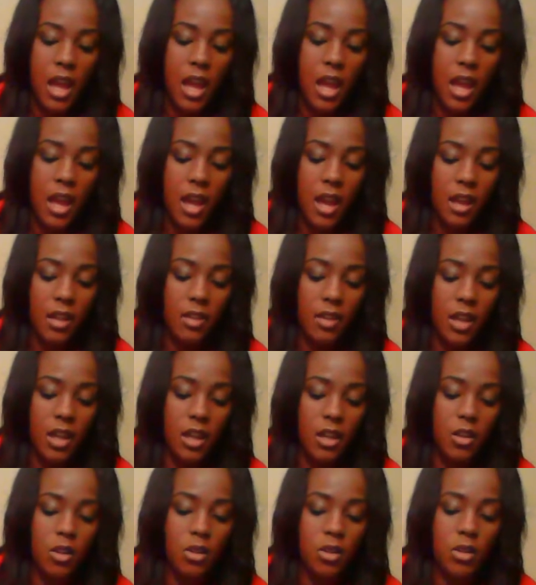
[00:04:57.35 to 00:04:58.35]
And
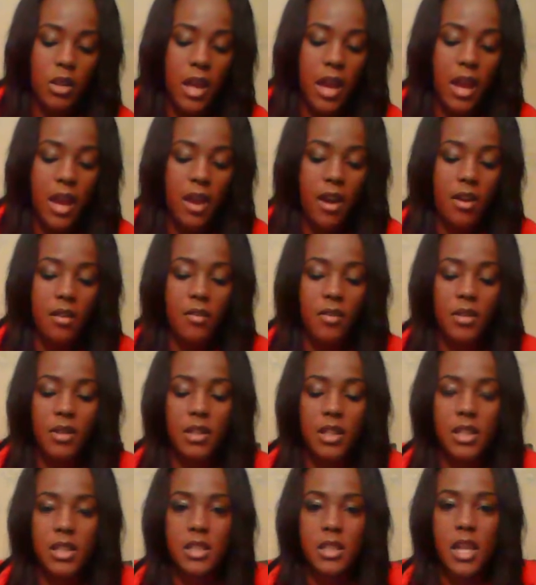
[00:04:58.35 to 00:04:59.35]
then you'll have
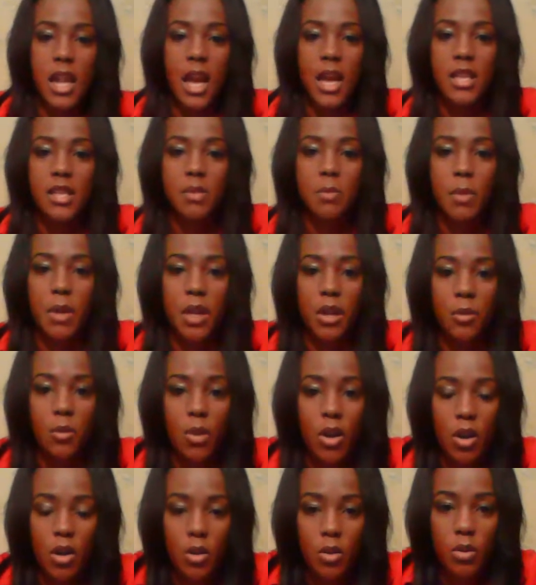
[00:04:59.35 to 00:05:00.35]
this nice pin
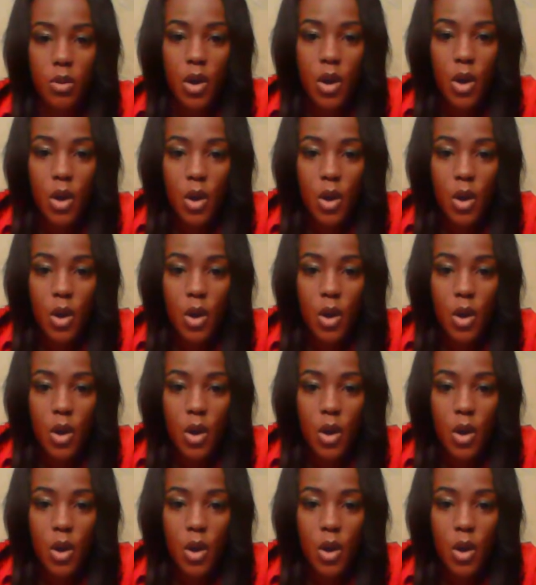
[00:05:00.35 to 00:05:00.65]
roll